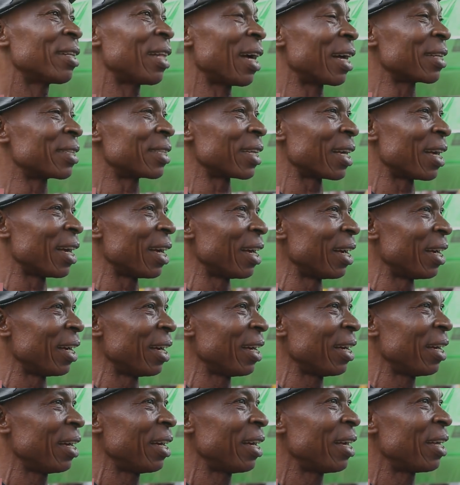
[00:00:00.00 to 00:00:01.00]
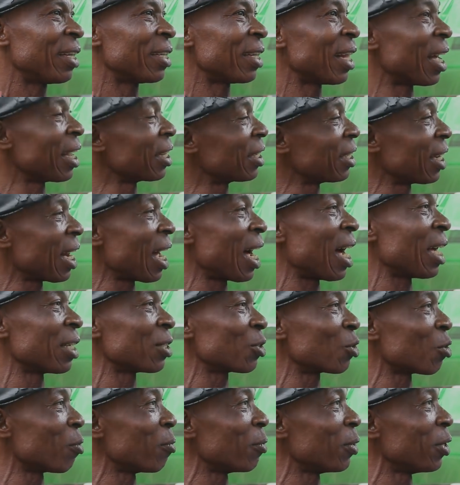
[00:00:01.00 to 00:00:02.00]
that Nigeria
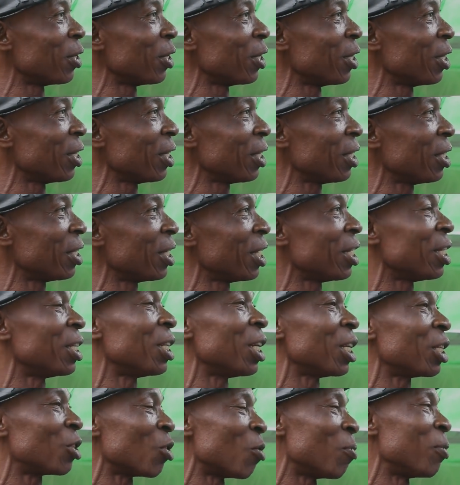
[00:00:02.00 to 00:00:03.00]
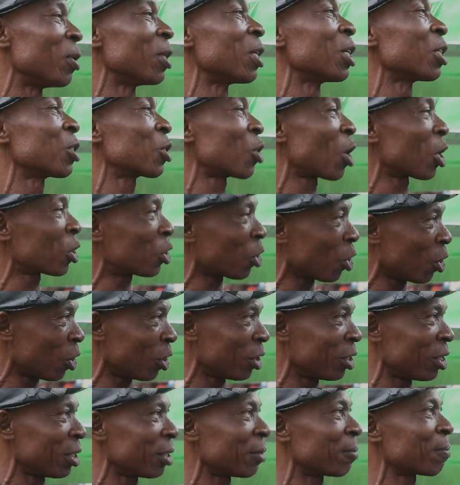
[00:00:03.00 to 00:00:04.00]
need to be
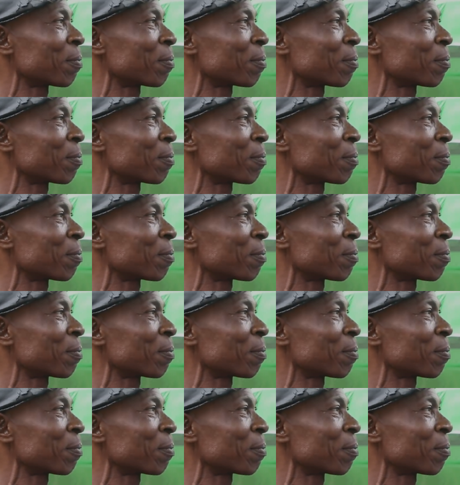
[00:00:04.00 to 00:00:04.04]
restructured.